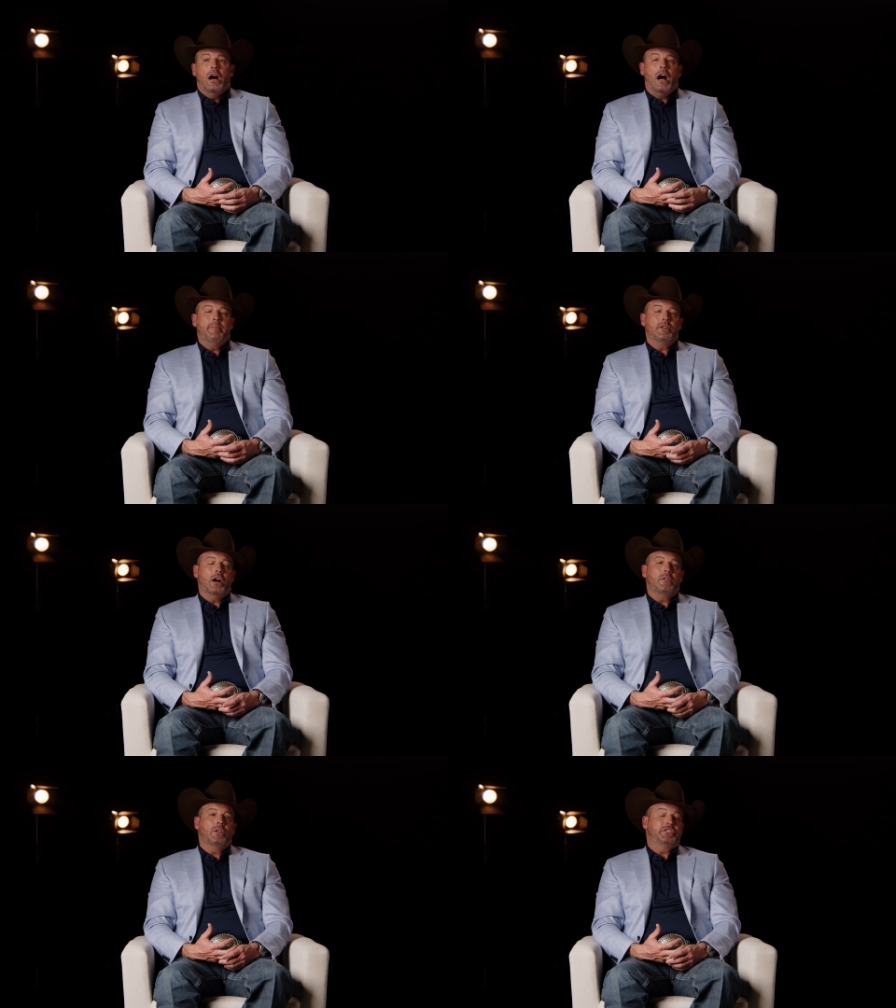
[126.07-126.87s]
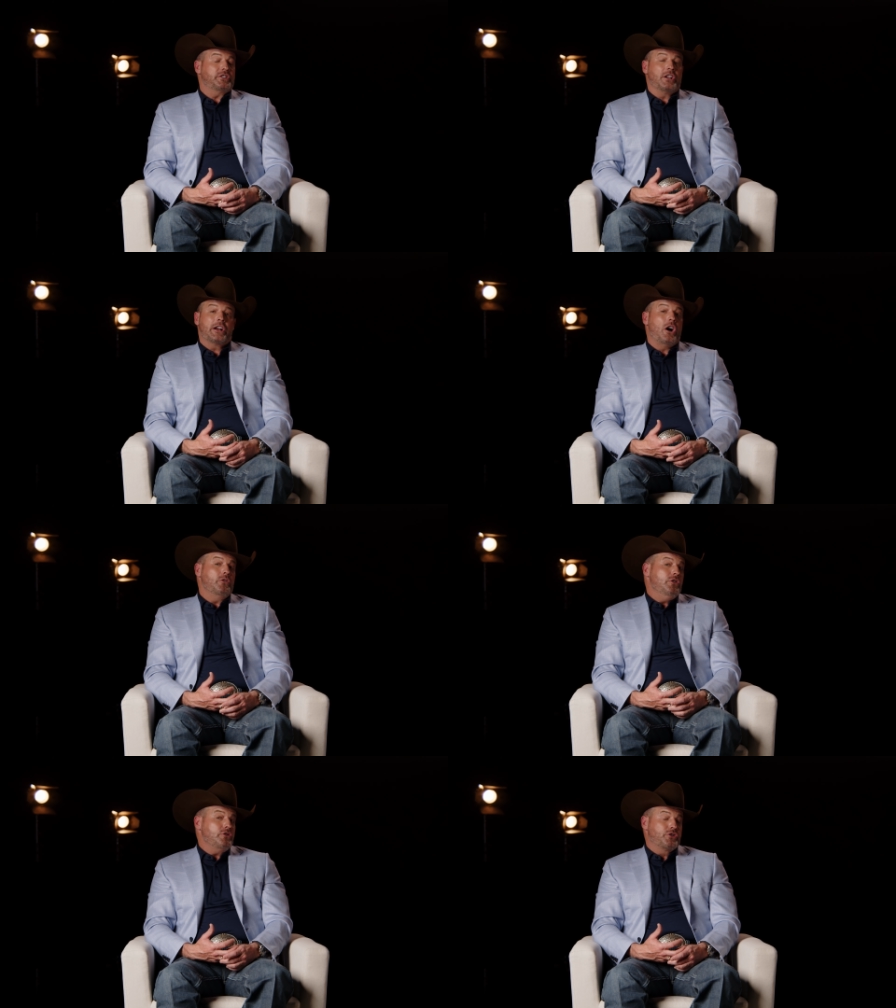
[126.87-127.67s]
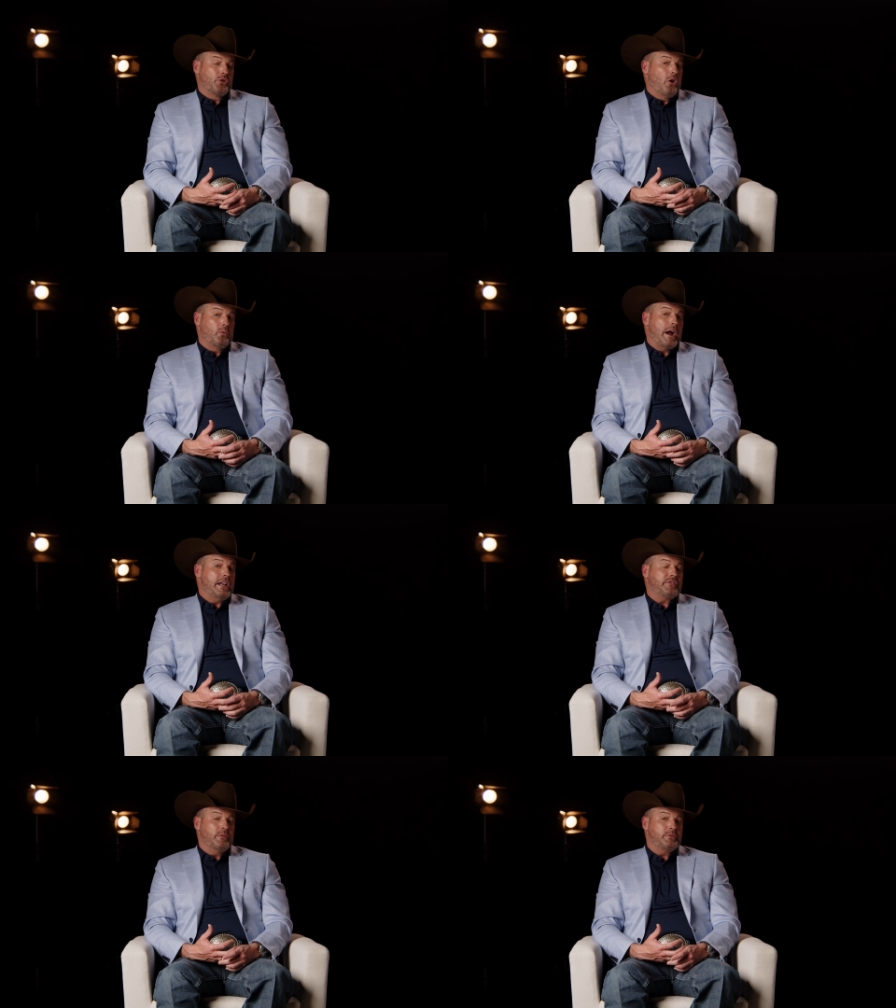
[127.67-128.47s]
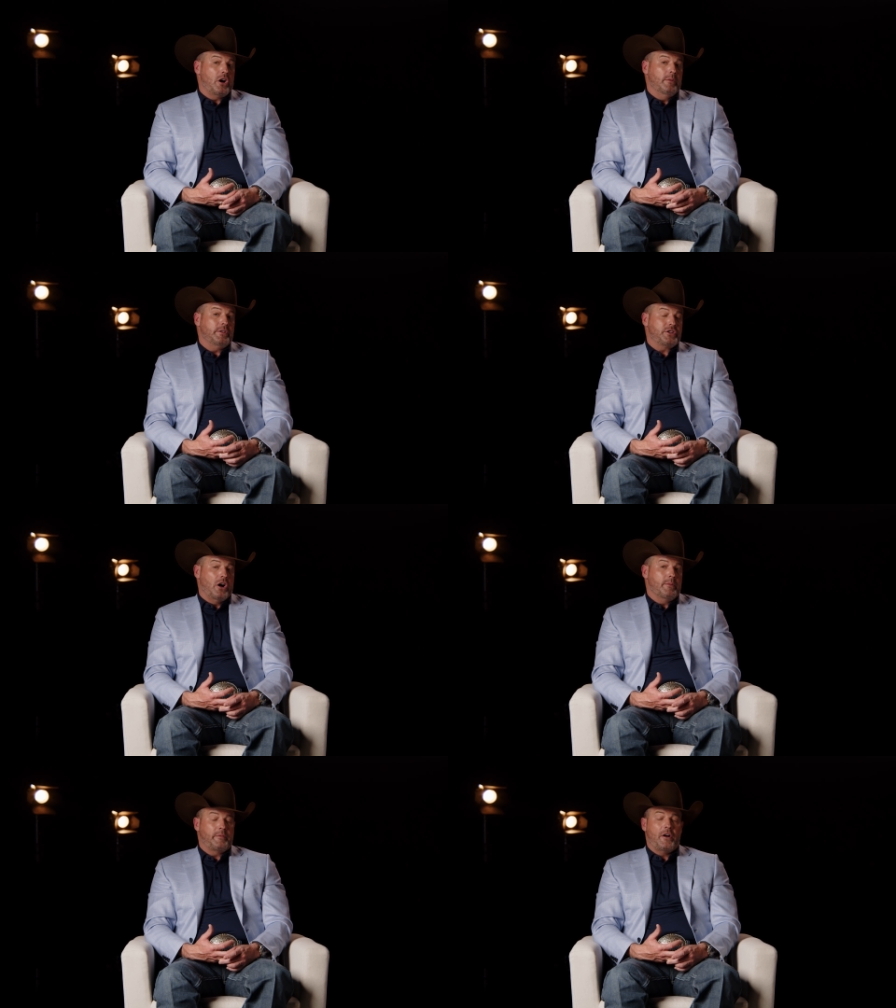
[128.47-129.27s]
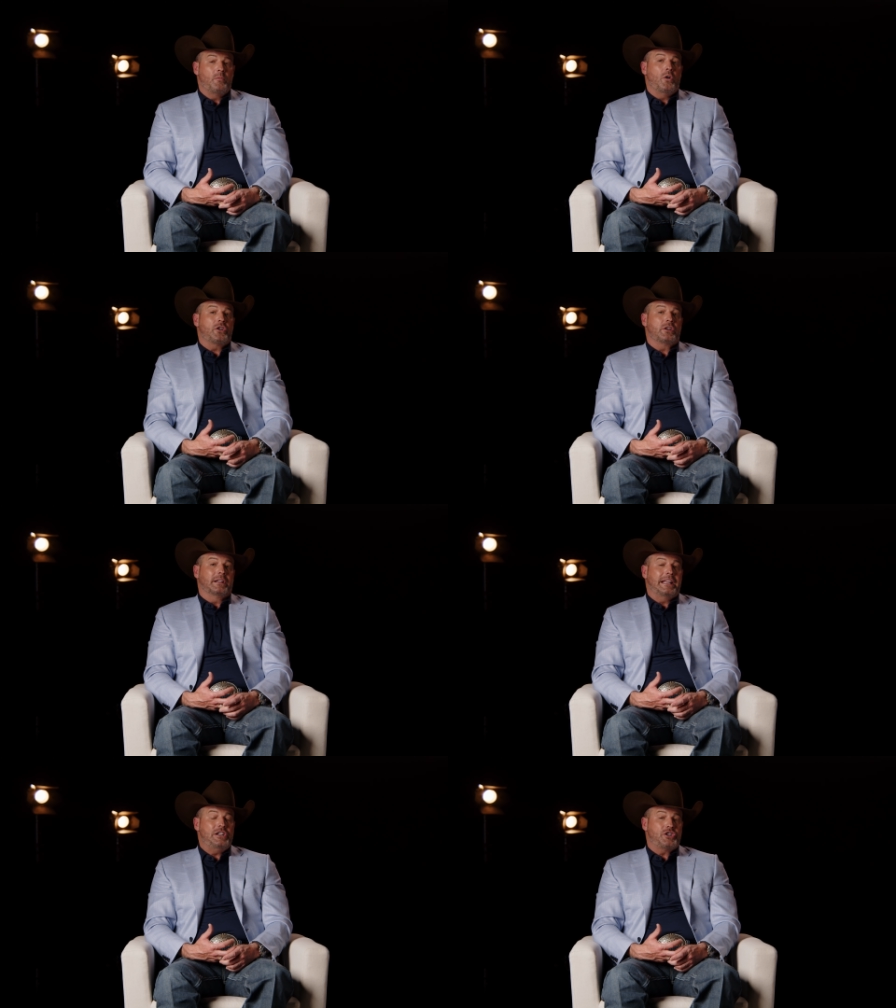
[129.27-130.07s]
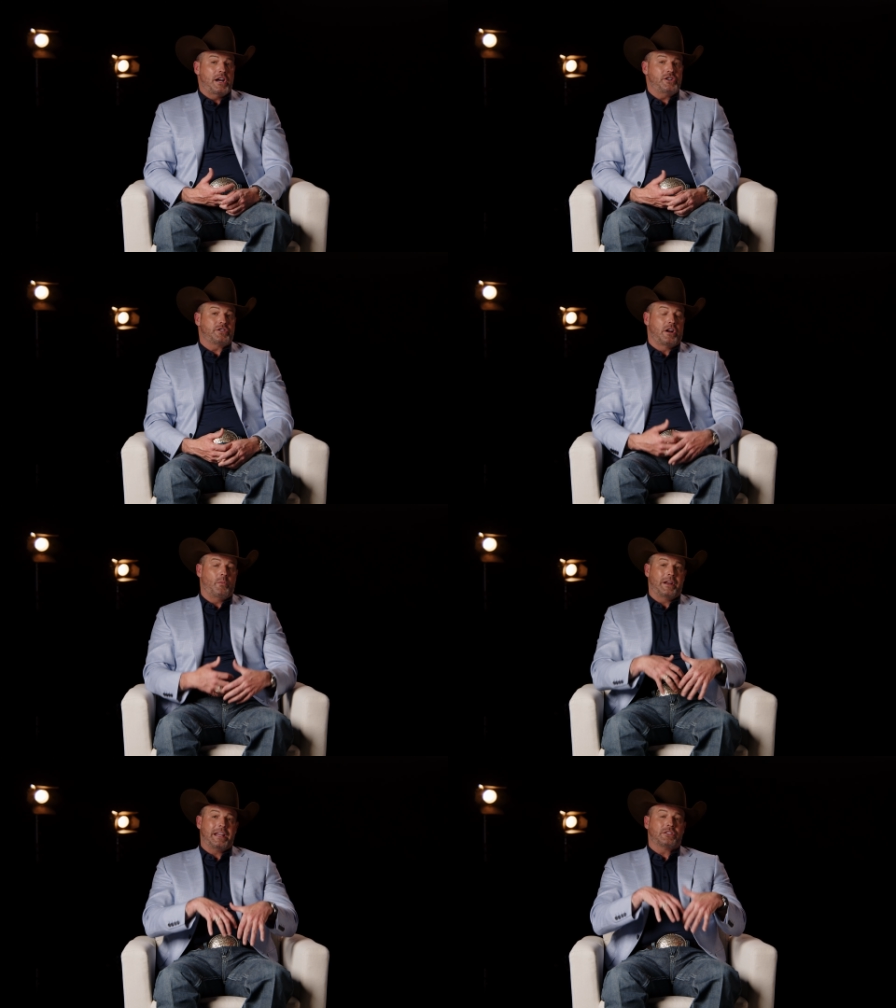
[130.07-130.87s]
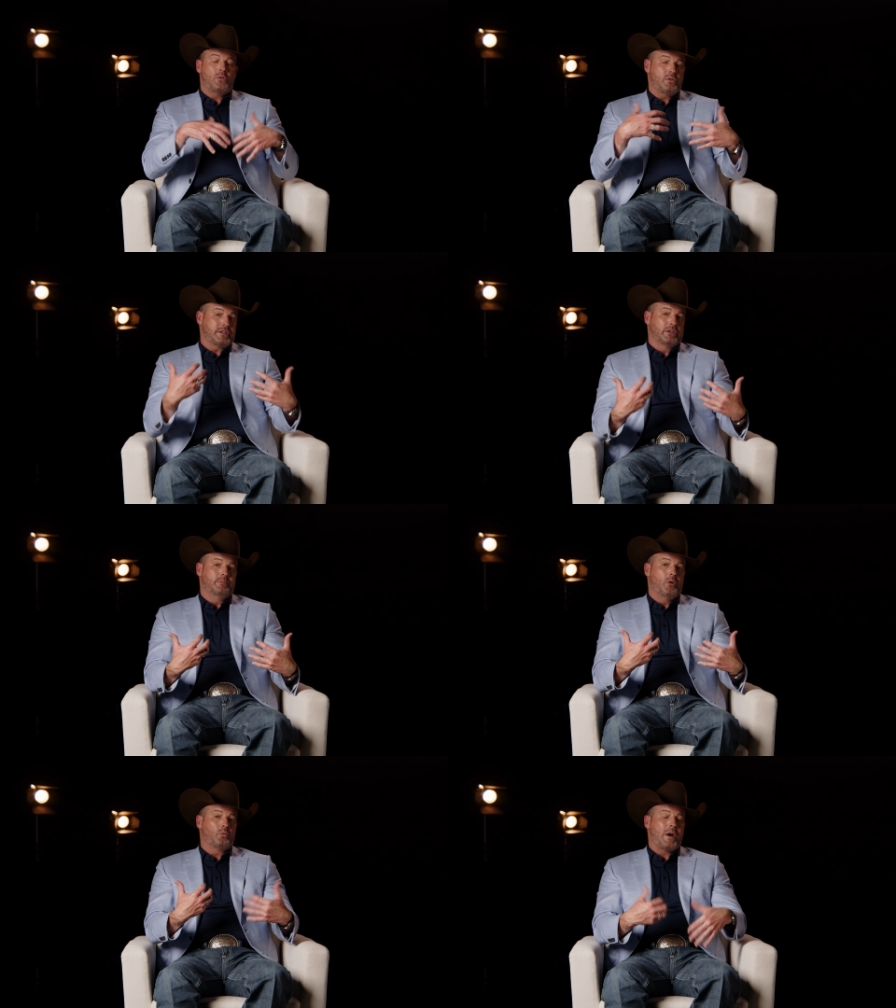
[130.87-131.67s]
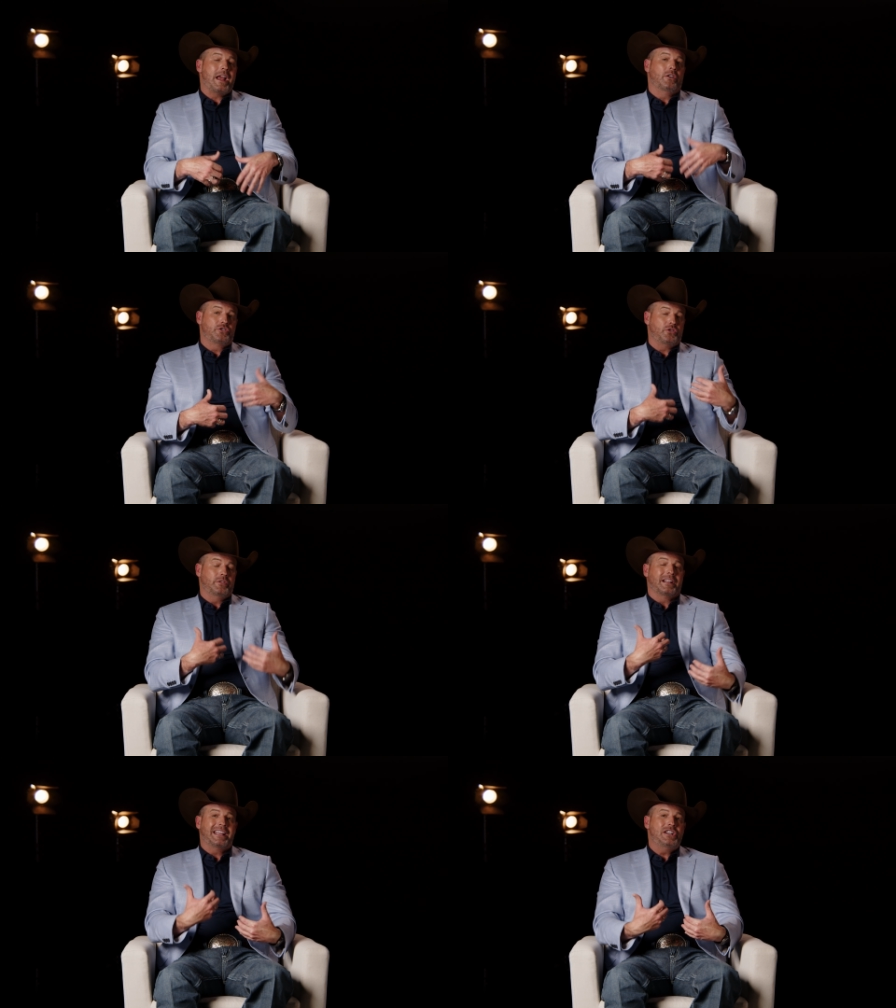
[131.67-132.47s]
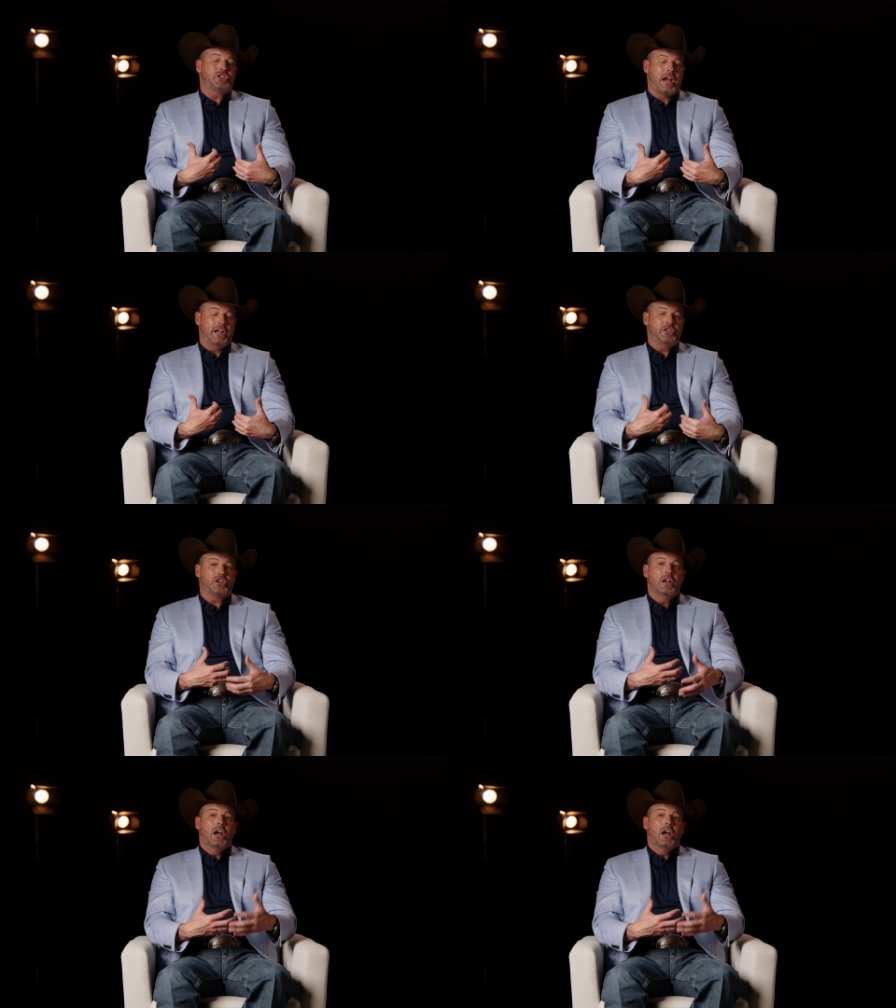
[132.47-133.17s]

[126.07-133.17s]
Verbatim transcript: I'm not just like I'll use draw reins from time to time. If I'm working on lead changes and I want to get the horse a little more round during a lead change,